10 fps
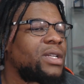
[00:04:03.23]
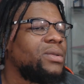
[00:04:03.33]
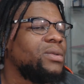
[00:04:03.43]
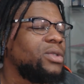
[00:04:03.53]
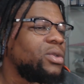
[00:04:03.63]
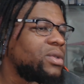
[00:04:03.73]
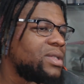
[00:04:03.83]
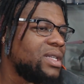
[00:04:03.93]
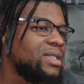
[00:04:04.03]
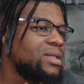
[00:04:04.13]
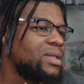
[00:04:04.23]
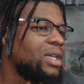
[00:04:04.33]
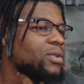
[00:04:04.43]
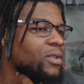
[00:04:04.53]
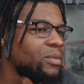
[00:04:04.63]
and unisons,
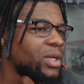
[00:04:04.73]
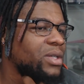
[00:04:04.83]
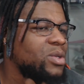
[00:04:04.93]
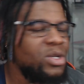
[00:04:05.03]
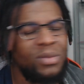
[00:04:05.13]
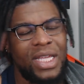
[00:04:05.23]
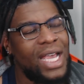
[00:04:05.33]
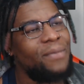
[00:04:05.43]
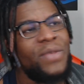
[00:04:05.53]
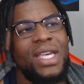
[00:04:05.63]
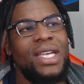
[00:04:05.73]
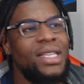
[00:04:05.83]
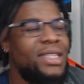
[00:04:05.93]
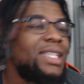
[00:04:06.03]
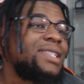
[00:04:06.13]
ignoring barrier, and switch them. Yeah,
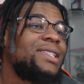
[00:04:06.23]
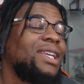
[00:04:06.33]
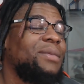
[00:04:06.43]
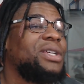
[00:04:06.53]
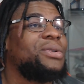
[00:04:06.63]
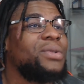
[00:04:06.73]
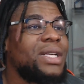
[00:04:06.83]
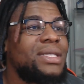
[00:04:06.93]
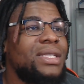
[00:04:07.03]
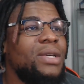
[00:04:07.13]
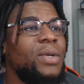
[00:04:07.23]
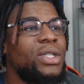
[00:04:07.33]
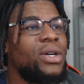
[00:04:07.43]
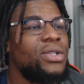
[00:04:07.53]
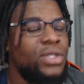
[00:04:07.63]
this is gonna be cool. Let's see what
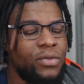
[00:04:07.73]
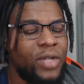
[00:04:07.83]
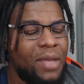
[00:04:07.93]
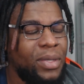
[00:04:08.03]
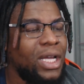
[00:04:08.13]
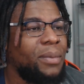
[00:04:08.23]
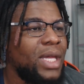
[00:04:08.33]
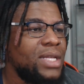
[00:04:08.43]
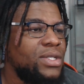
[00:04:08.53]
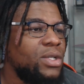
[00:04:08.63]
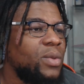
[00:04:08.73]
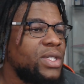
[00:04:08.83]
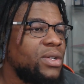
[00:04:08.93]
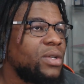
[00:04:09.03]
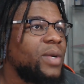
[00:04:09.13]
cards you're ramping up into
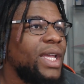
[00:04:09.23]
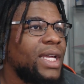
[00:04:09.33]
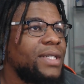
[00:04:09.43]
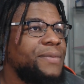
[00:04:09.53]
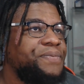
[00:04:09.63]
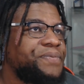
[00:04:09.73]
once you're awakened.